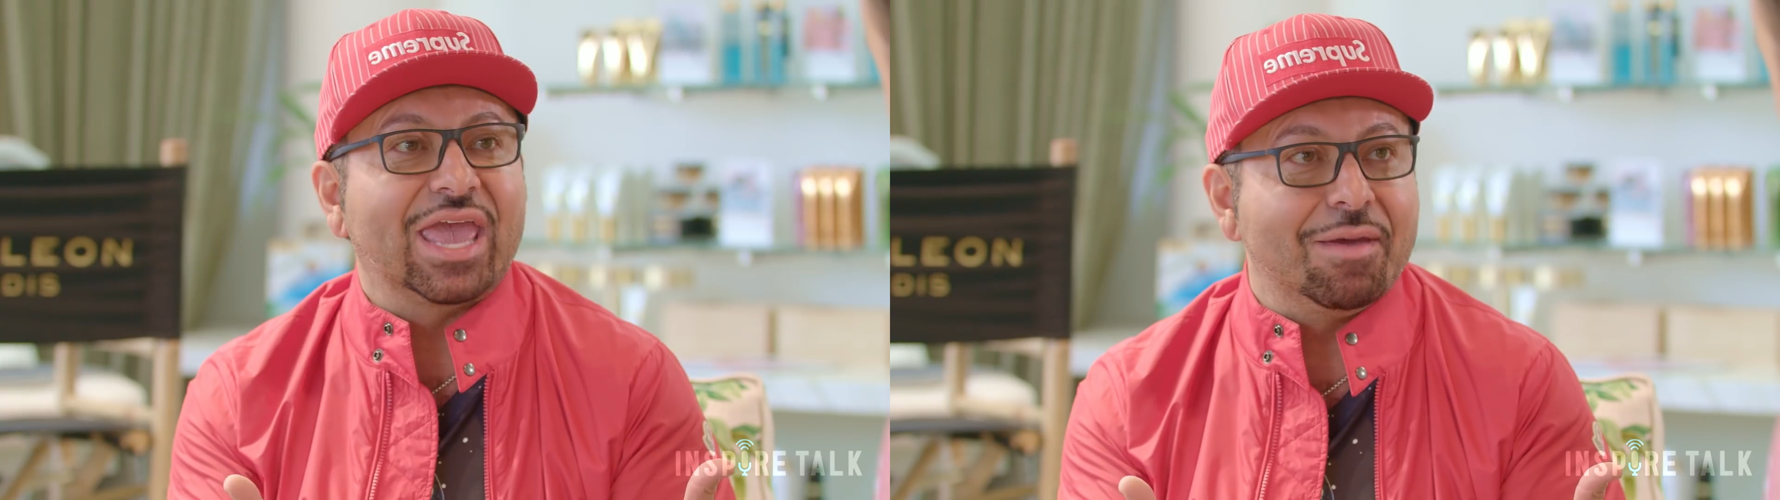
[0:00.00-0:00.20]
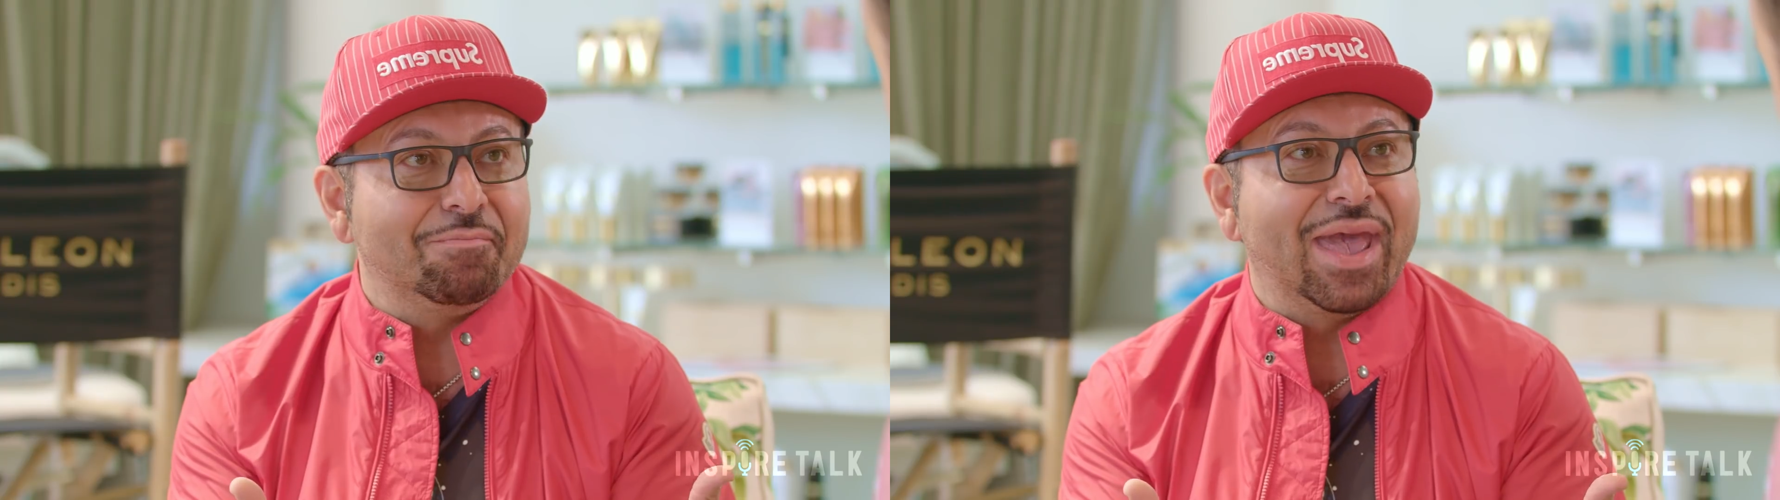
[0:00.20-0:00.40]

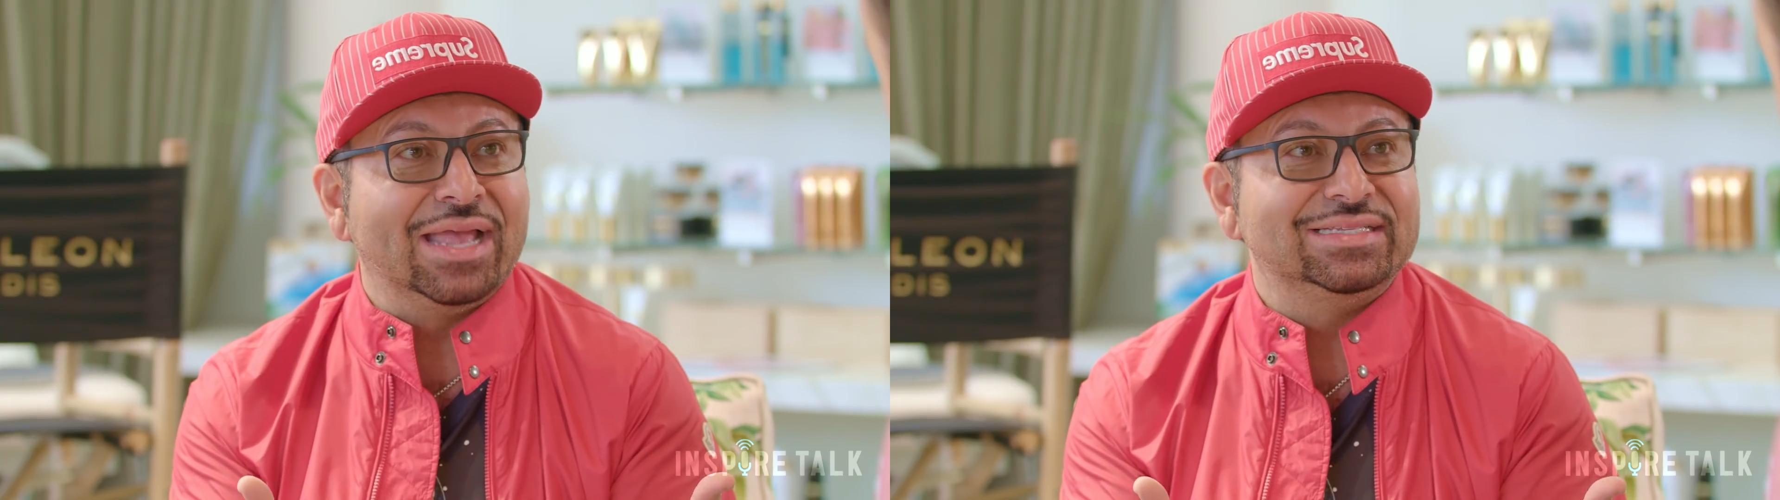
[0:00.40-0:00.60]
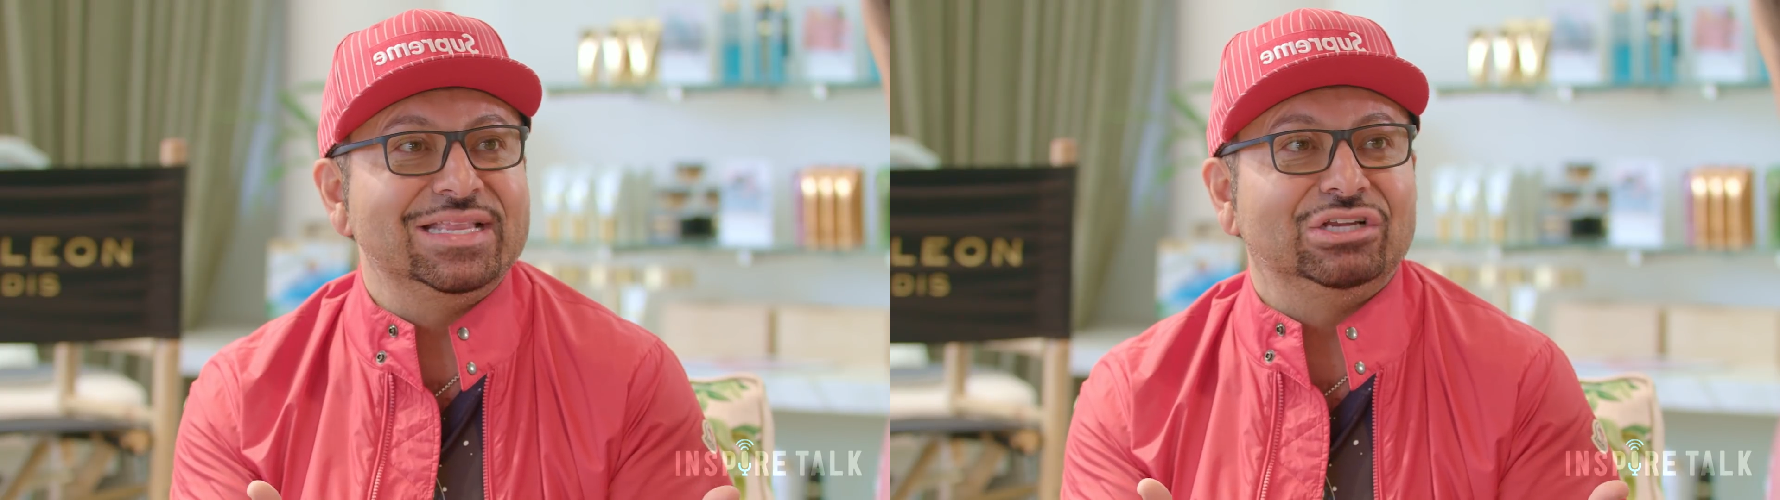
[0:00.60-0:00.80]

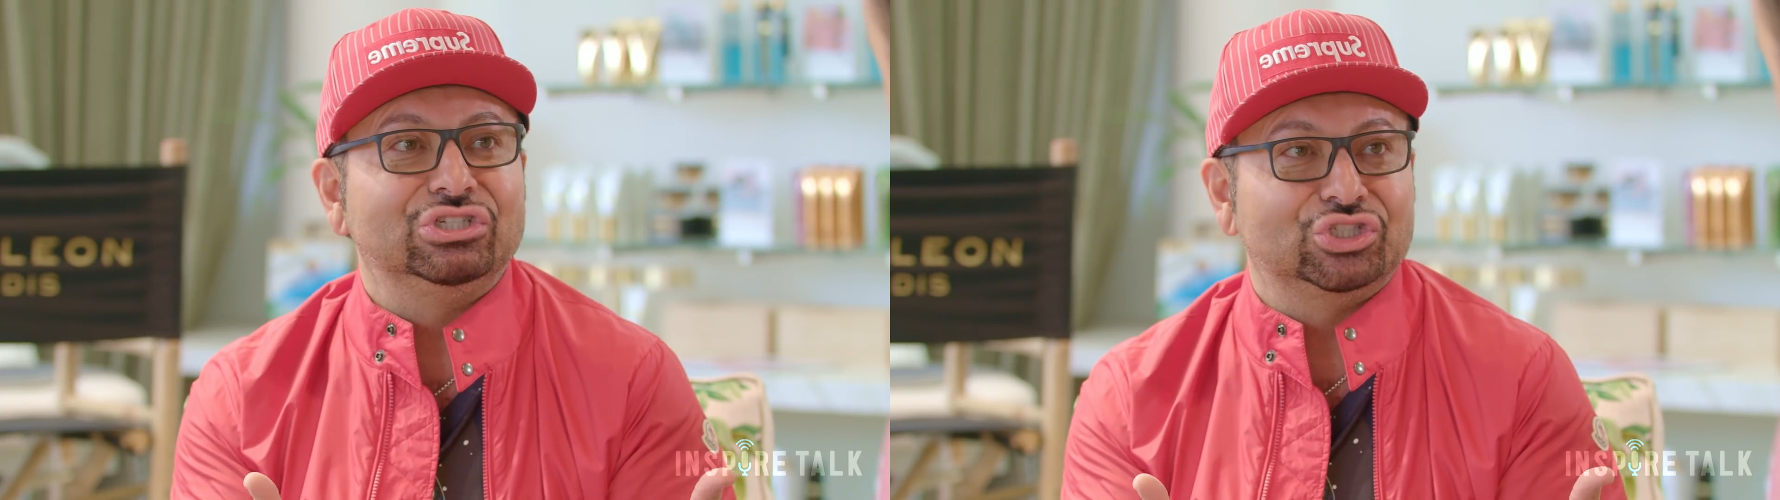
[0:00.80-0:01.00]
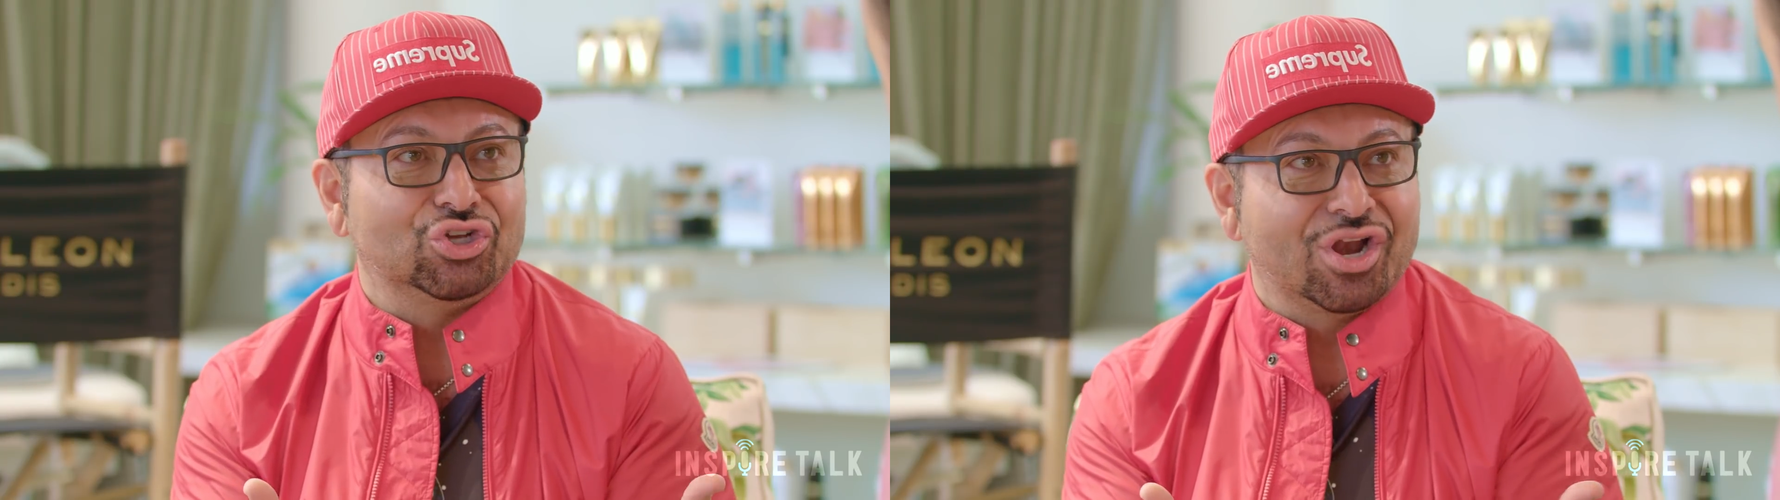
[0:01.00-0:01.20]
campaigns now
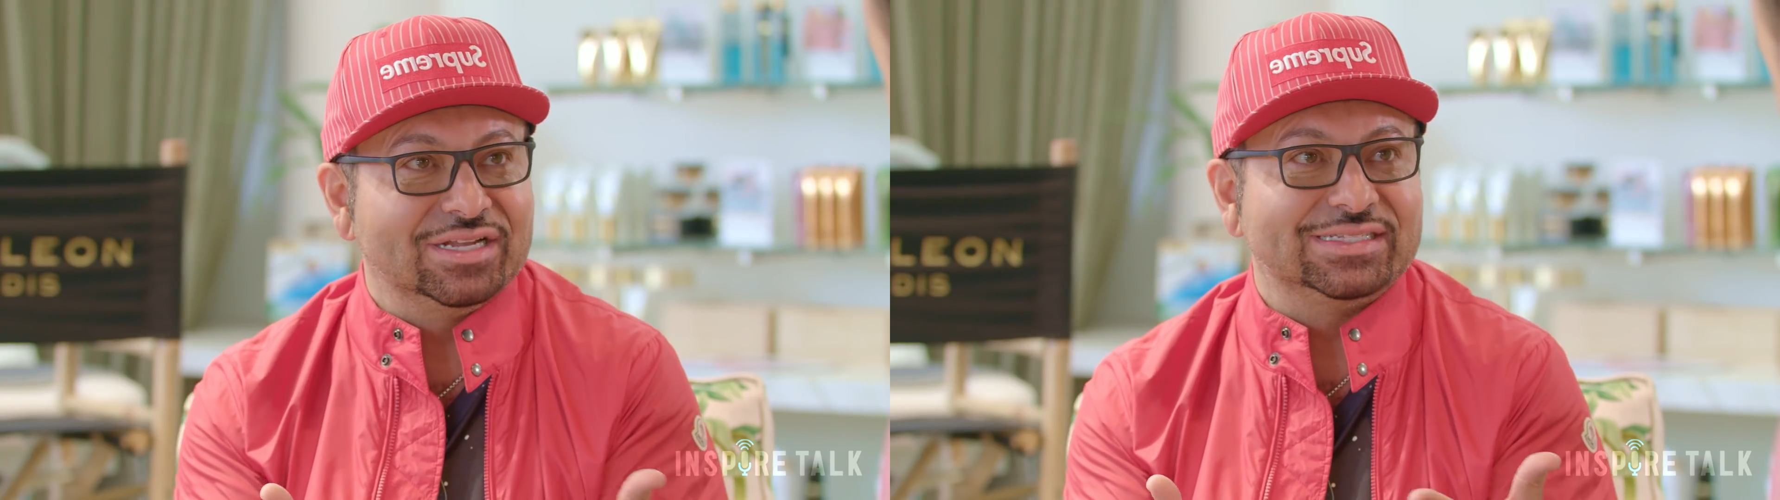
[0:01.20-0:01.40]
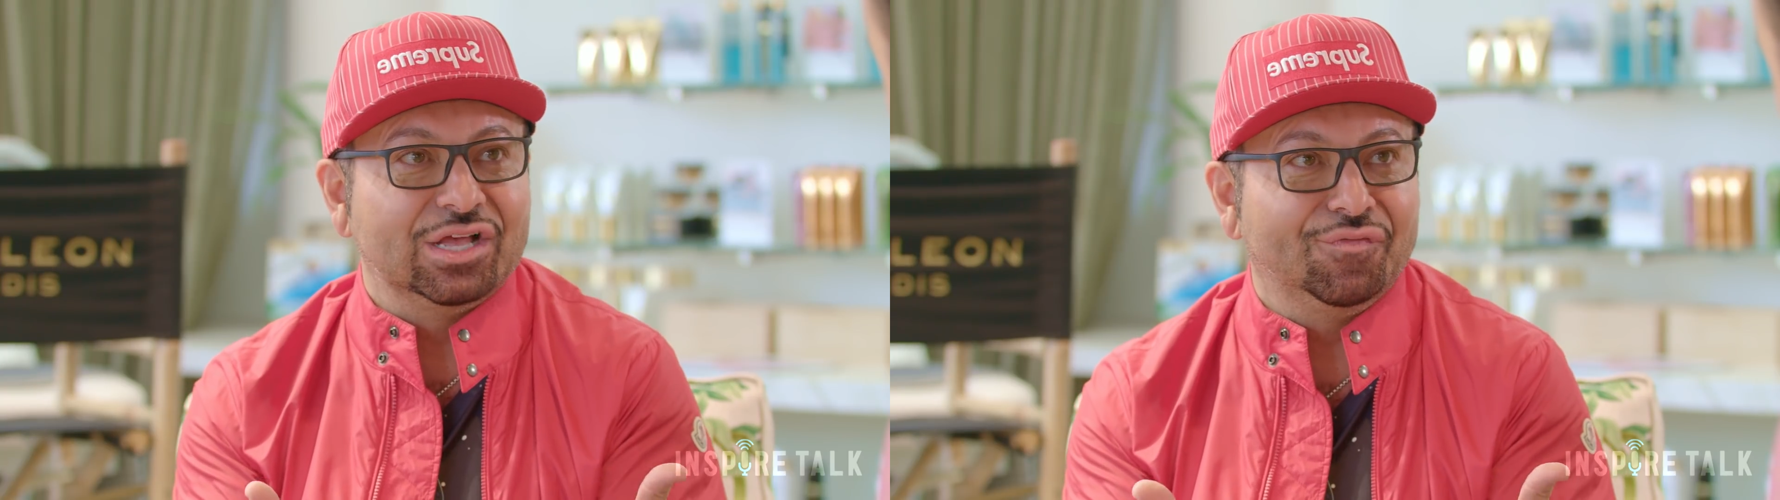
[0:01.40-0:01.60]
just shot on
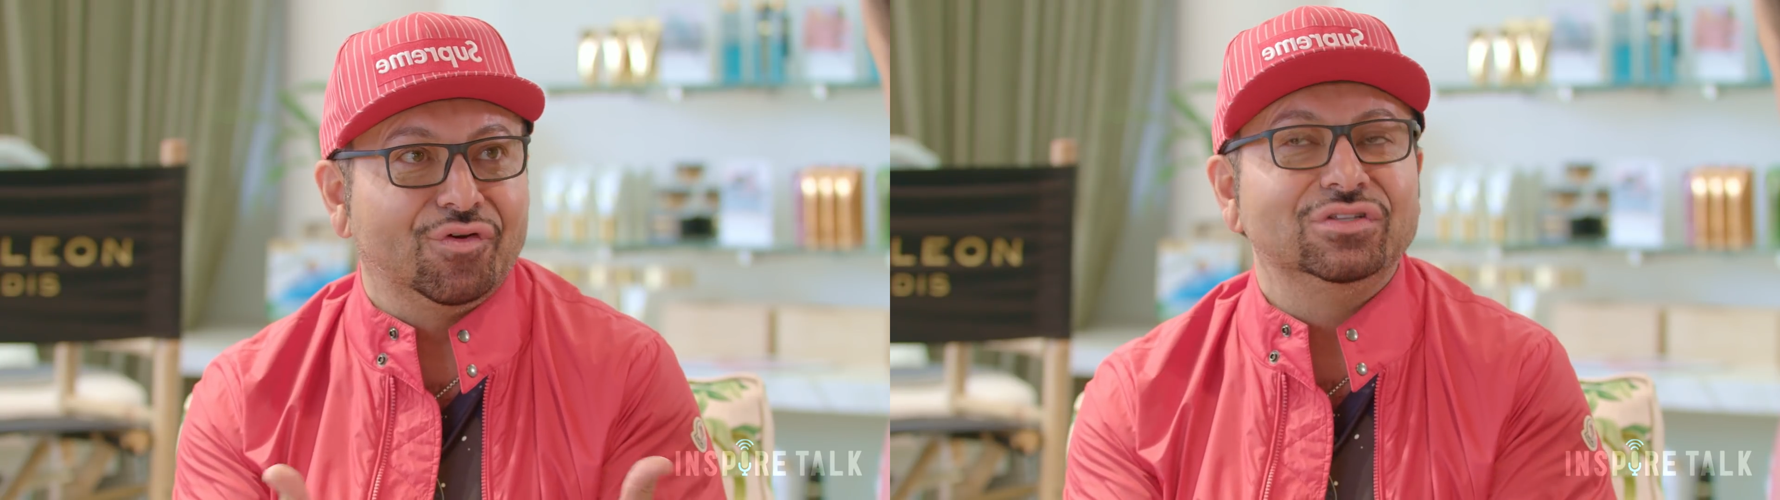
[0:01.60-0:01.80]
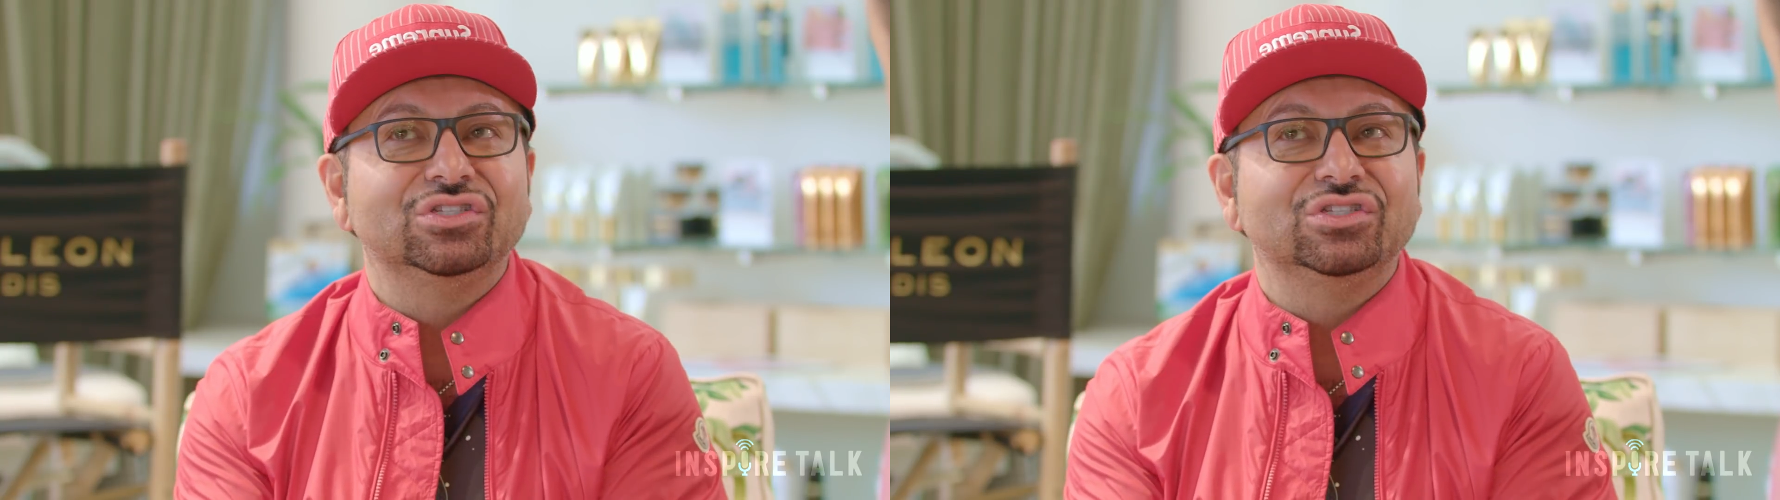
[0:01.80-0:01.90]
a cell phone.